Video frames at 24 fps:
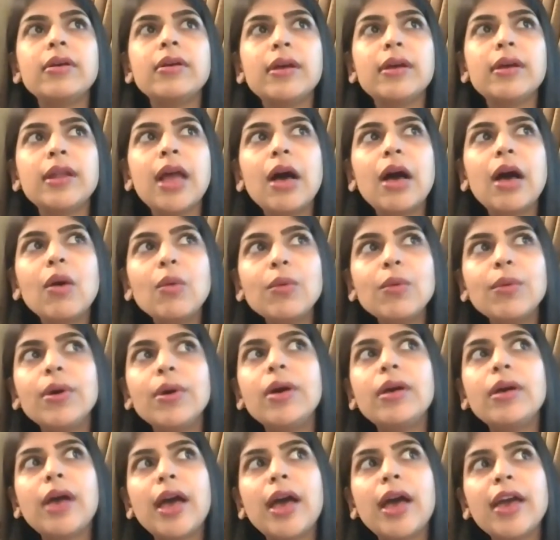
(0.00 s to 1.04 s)
now
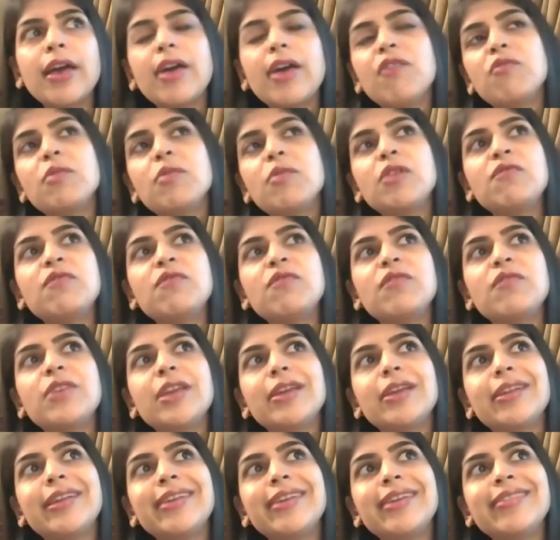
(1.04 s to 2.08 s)
I have been
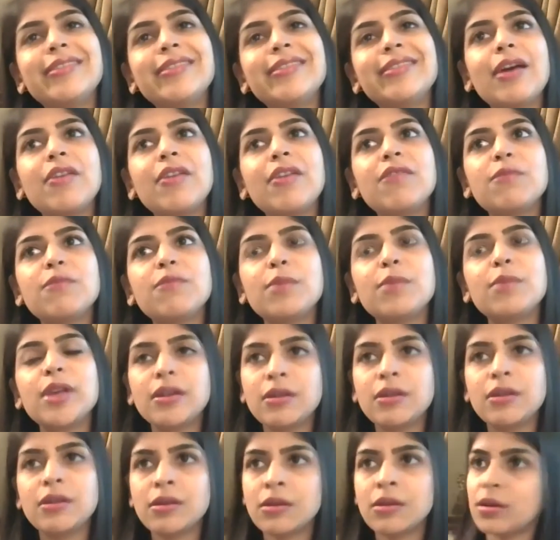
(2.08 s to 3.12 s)
feeling that I've
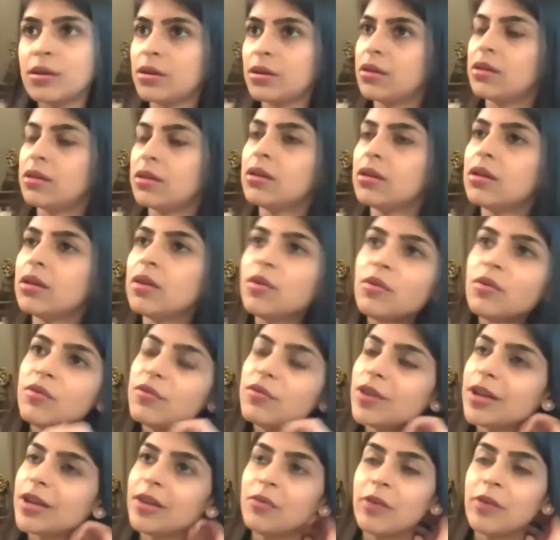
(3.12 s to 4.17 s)
been
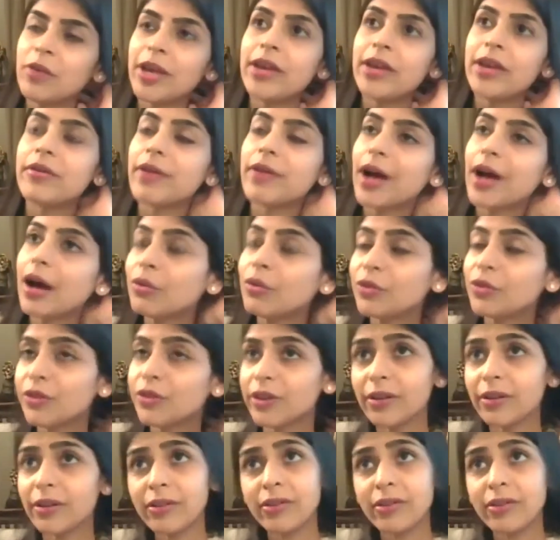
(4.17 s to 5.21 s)
feeling very
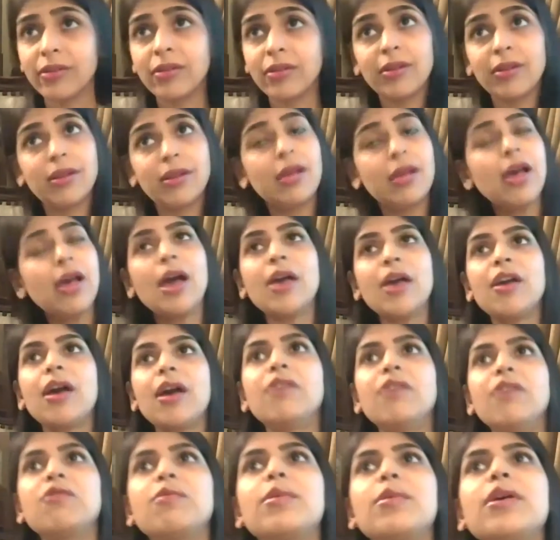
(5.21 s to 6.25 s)
grounded.
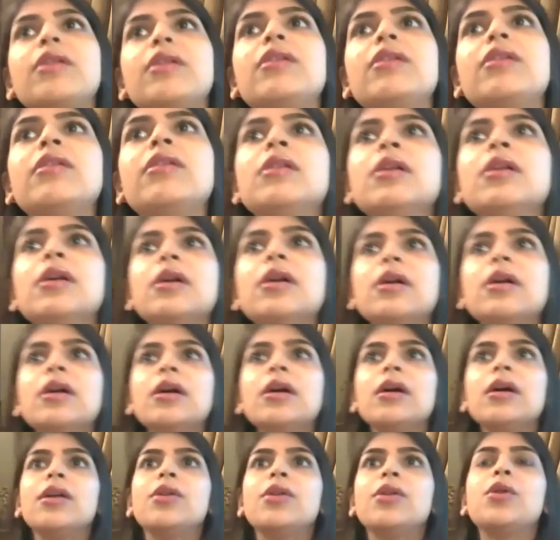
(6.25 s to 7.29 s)
I've been
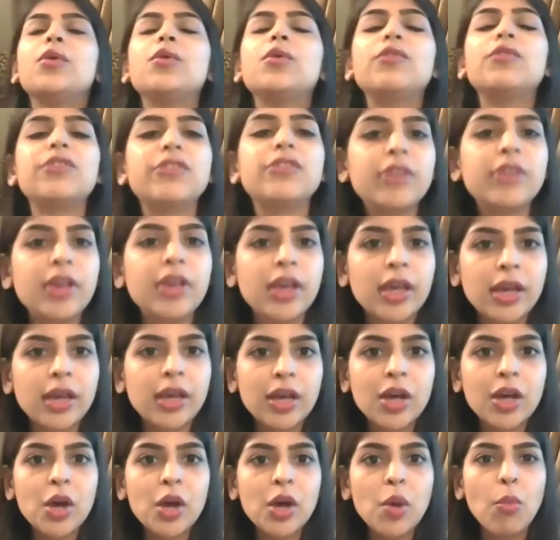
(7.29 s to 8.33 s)
noticing
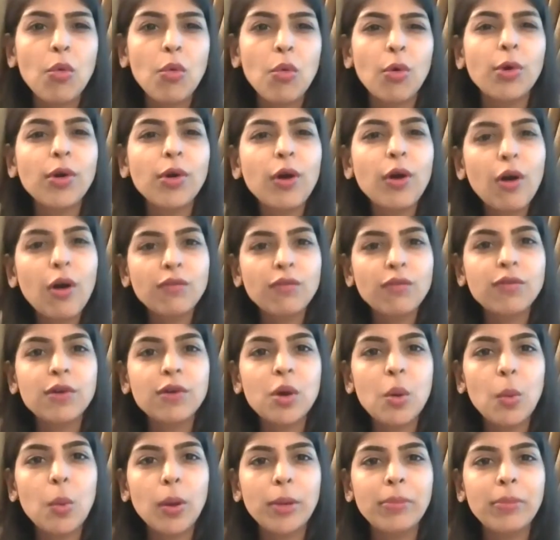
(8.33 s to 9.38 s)
more of
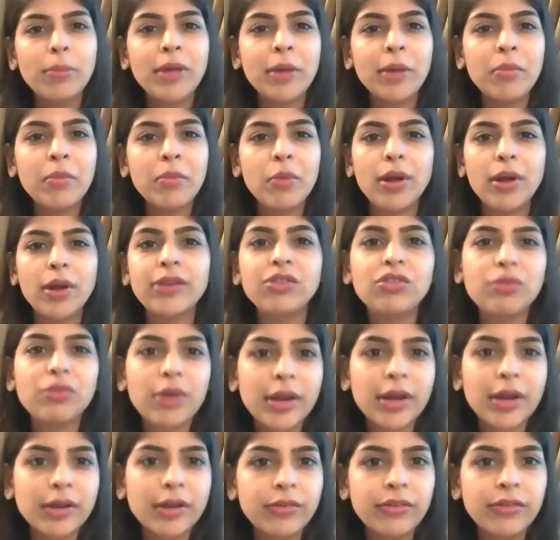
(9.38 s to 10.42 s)
what my body is
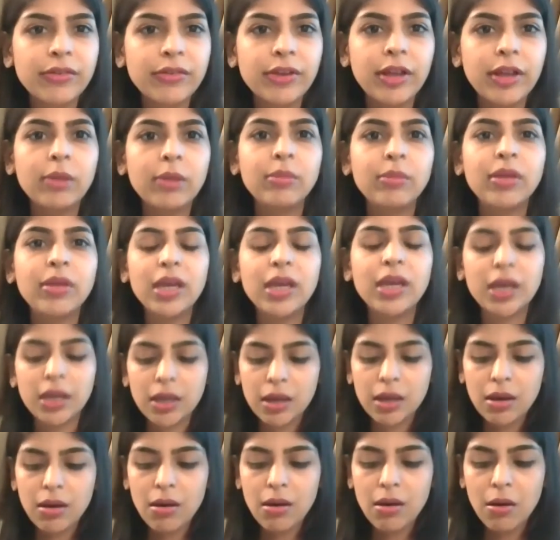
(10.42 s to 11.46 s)
trying to tell me,
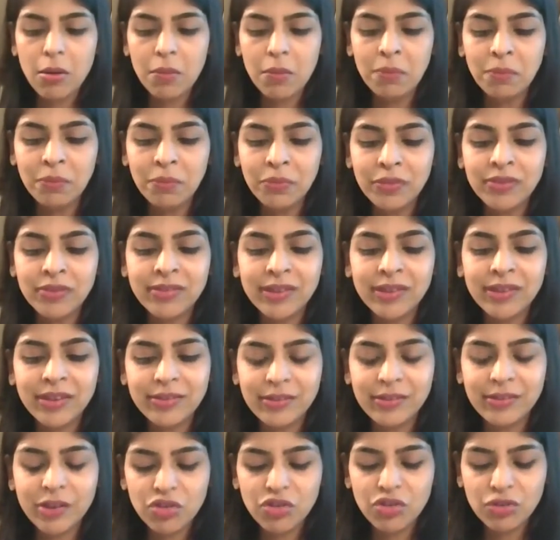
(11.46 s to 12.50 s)
the
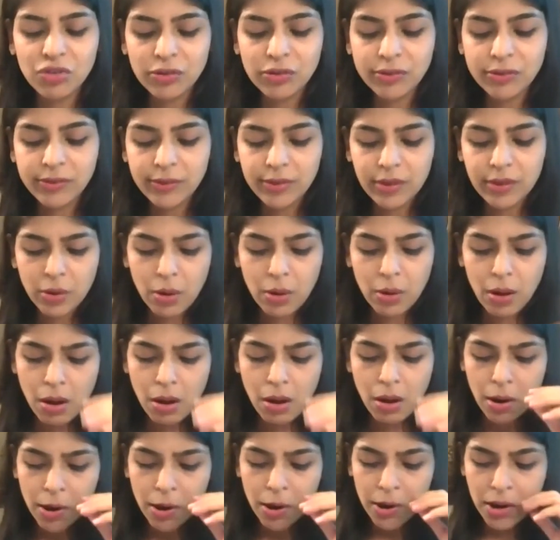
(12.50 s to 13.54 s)
sensations that there
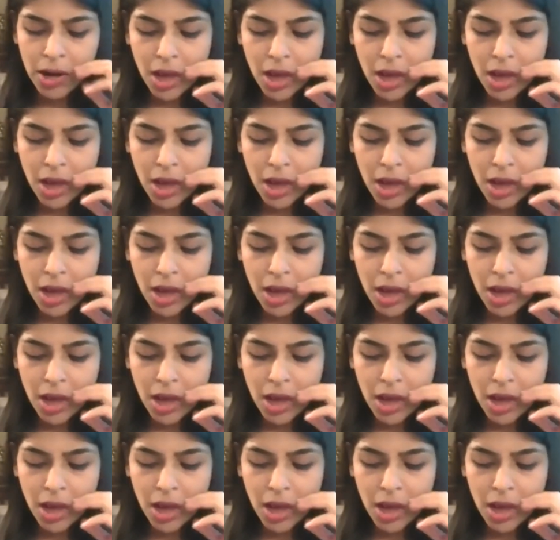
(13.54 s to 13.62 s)
are,